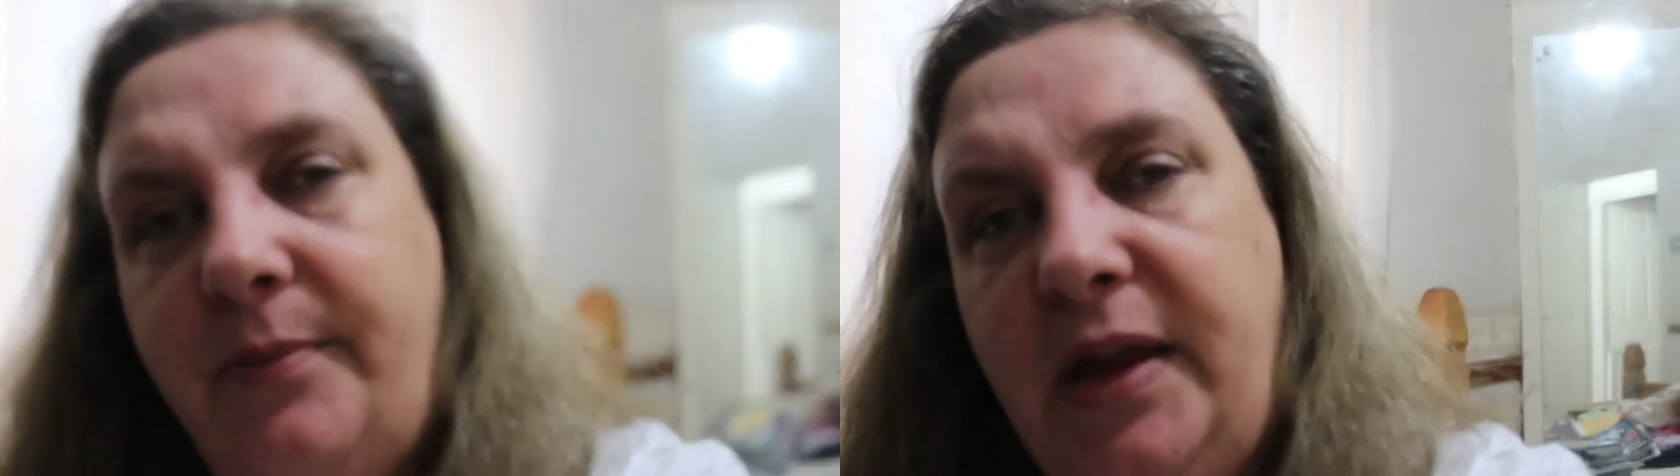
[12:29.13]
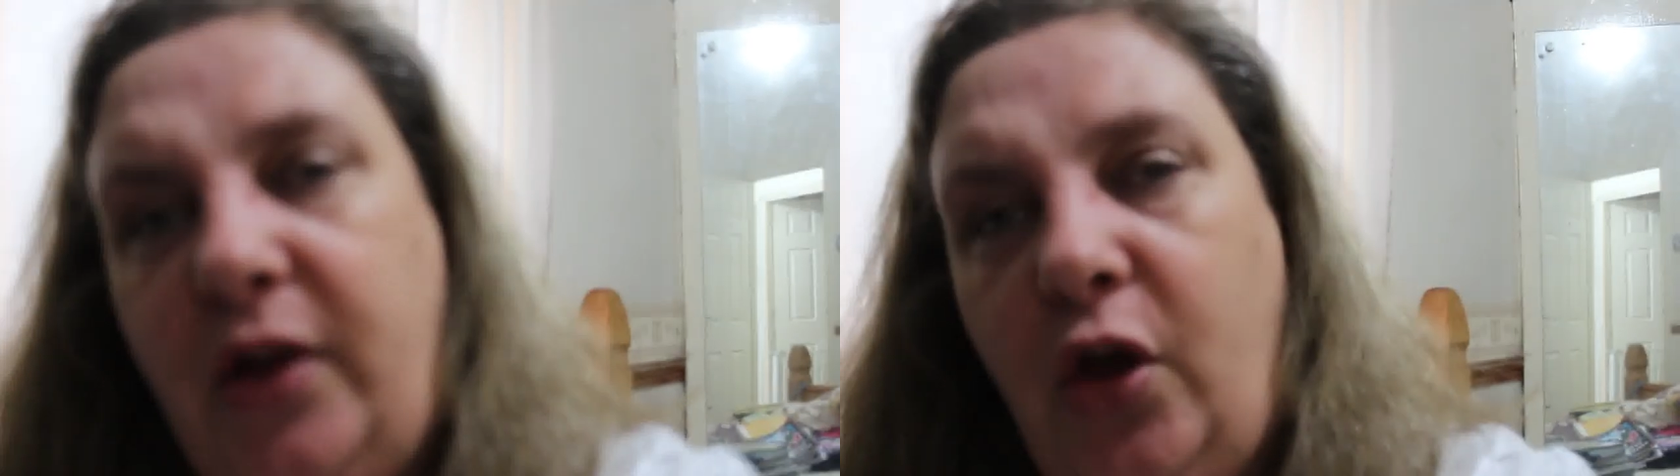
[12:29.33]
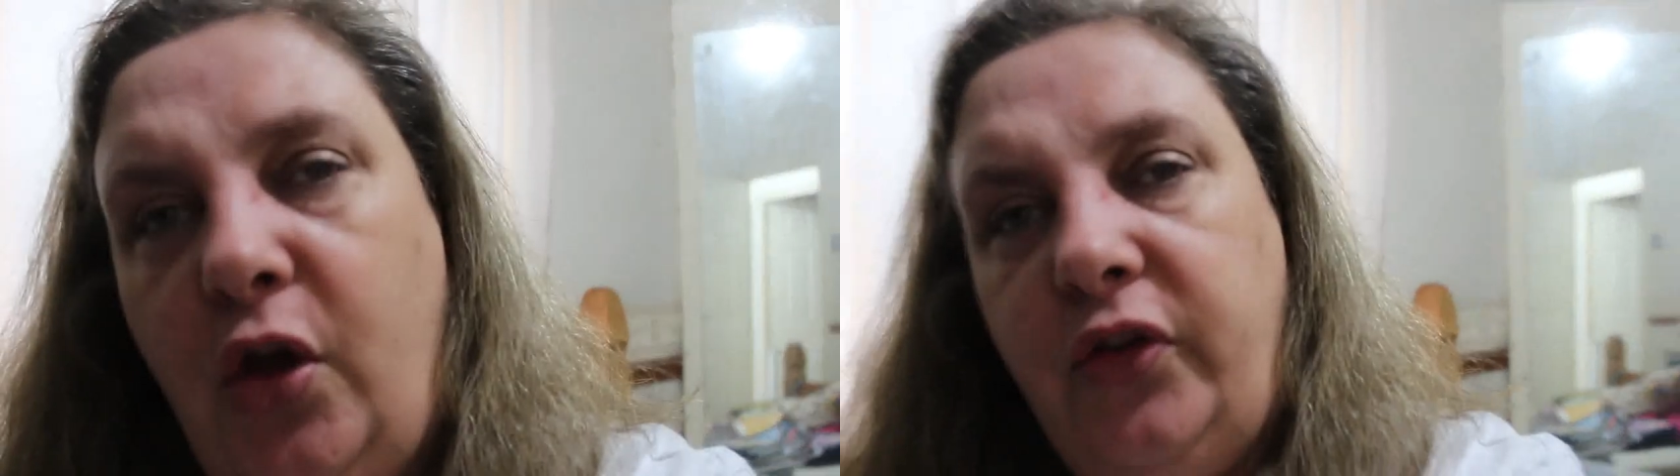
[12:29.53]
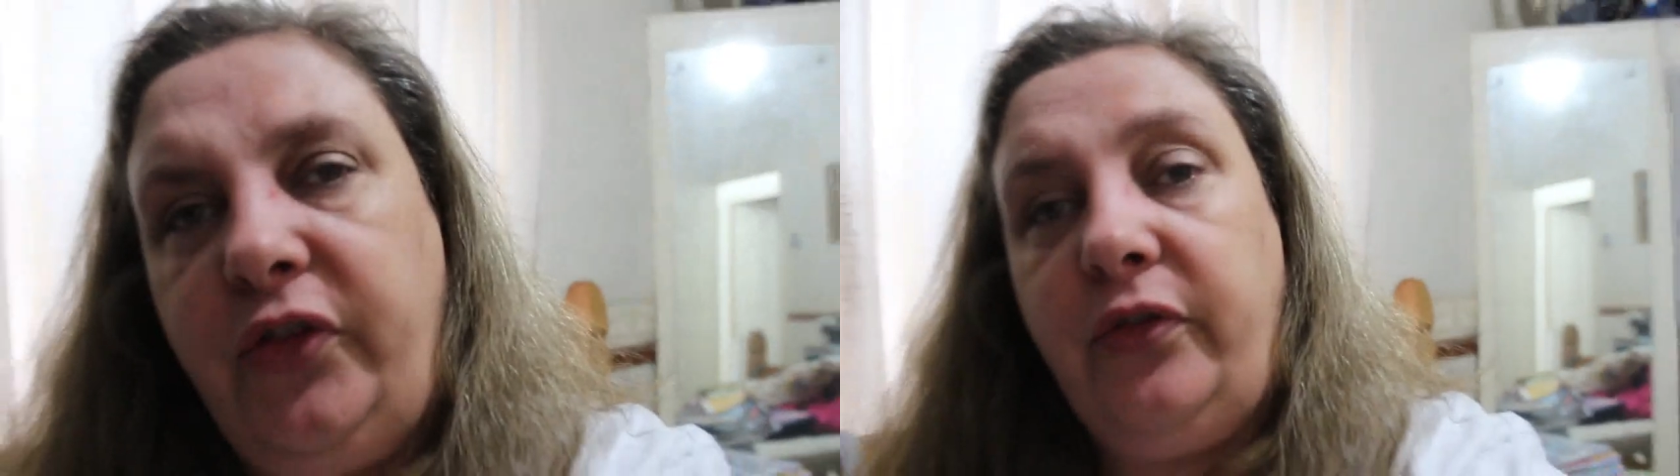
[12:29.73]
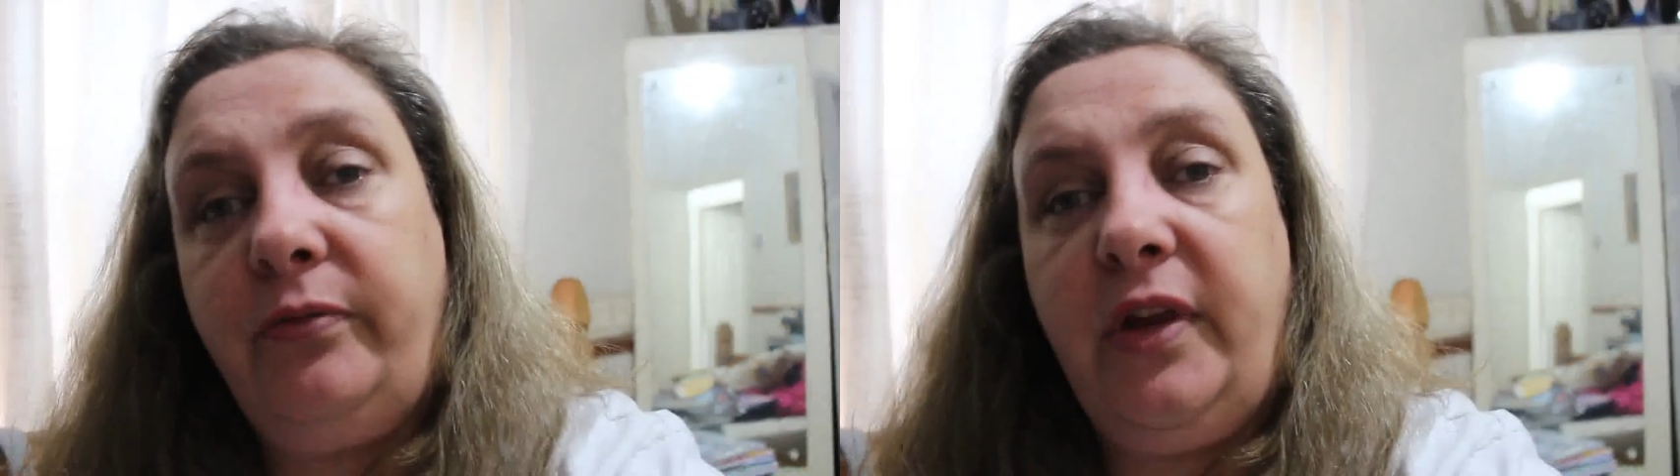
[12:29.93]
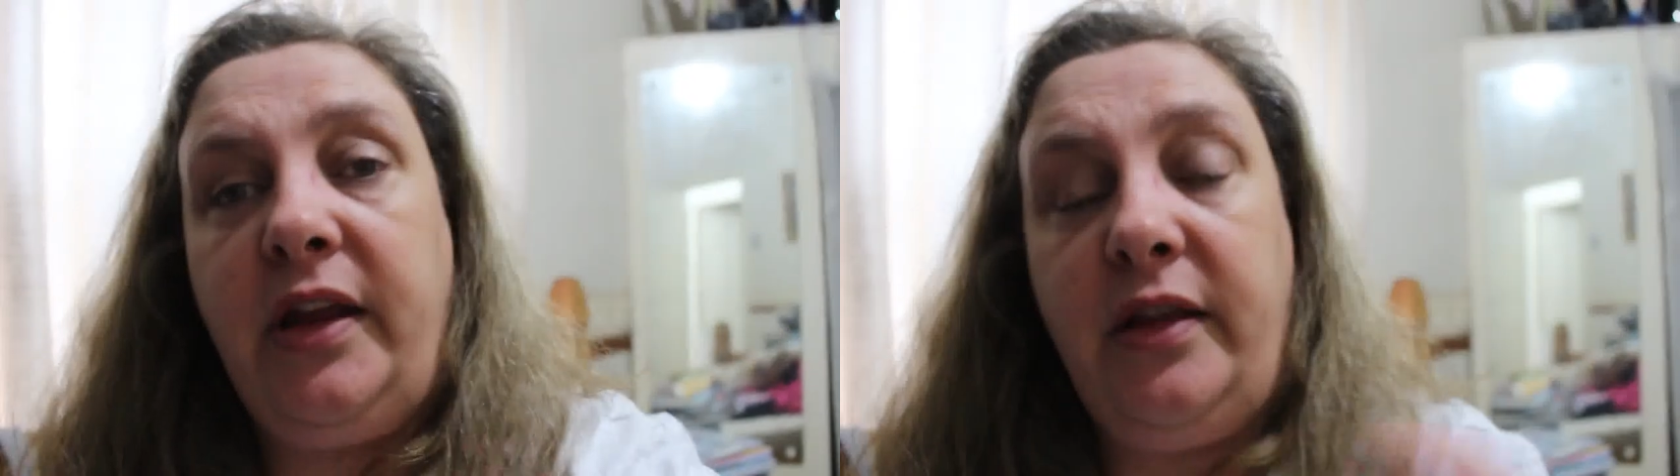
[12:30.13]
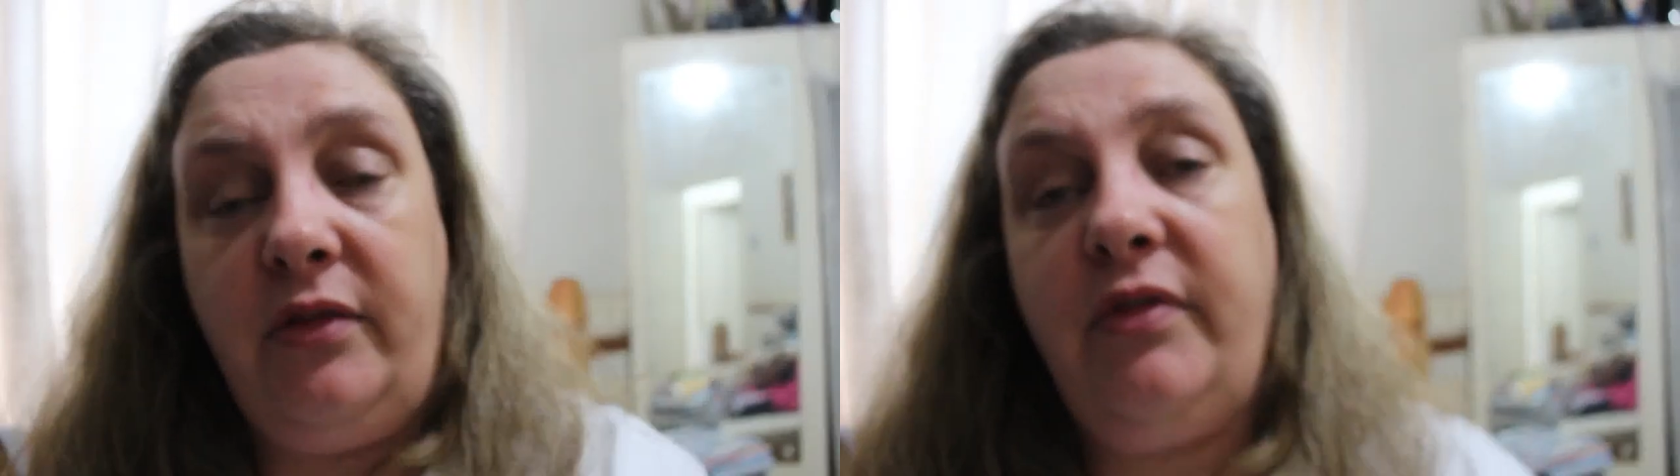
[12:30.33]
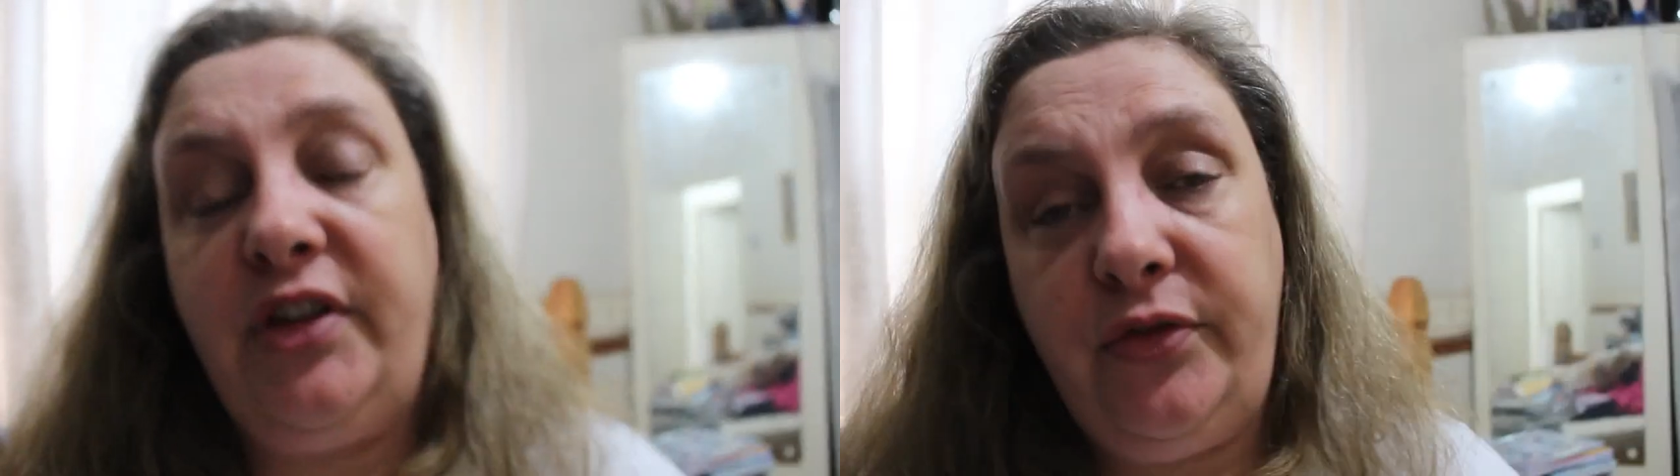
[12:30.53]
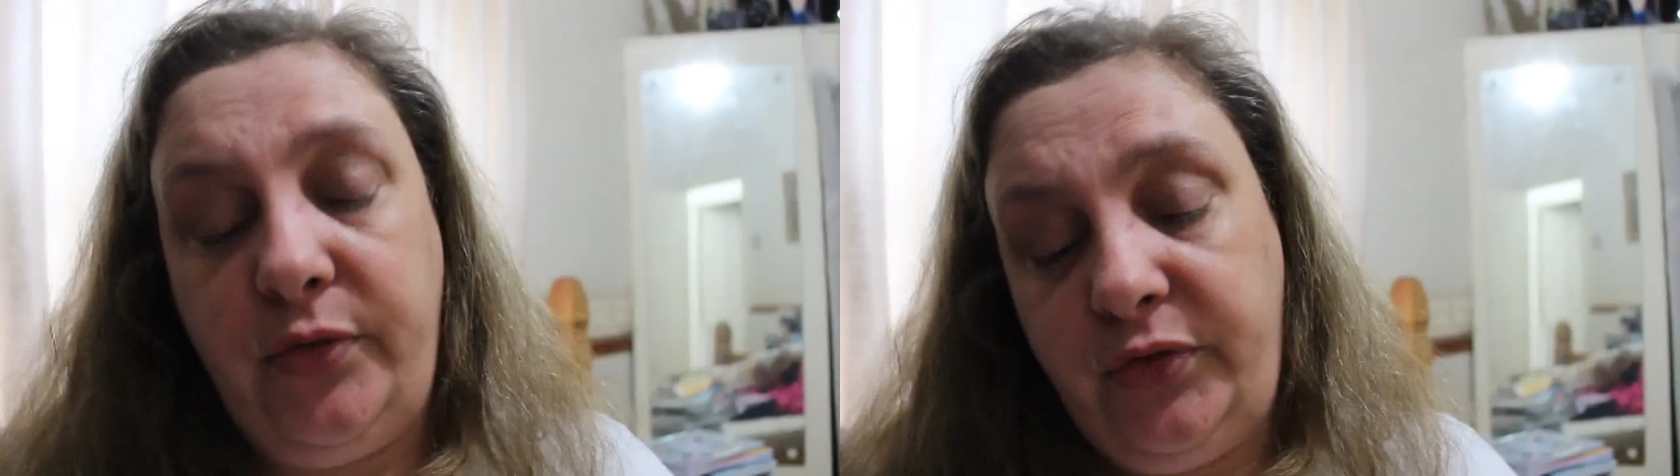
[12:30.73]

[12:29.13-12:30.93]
because in the original